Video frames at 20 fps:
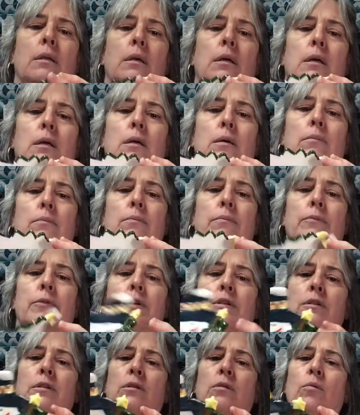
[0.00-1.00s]
Um,
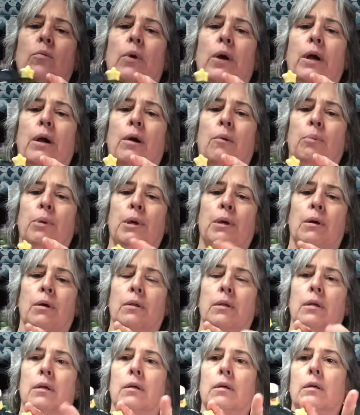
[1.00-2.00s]
there's a little wear up here
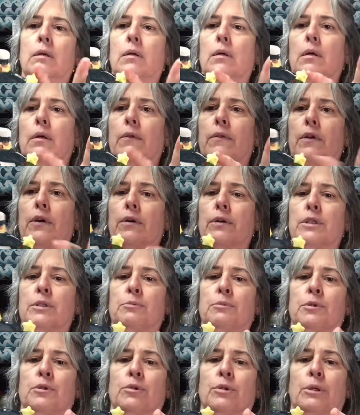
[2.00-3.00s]
on the, the
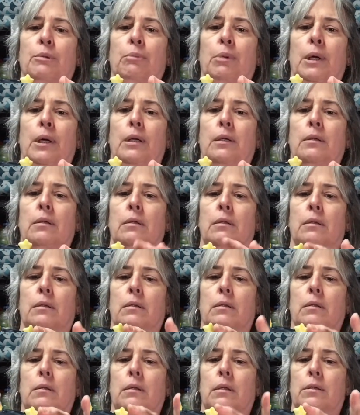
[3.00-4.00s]
Christmas tree, but
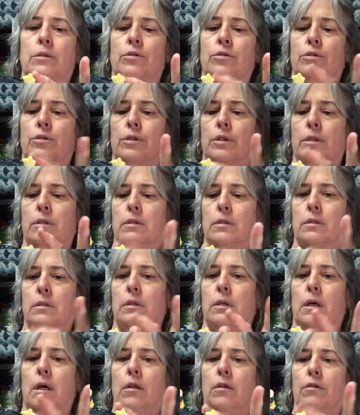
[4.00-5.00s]
it's just
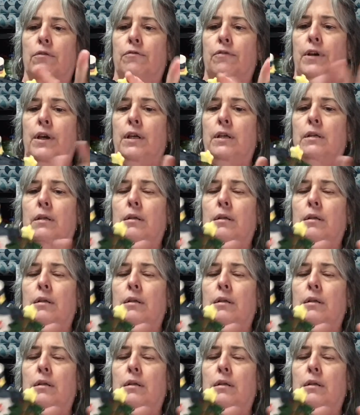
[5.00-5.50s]
color fade,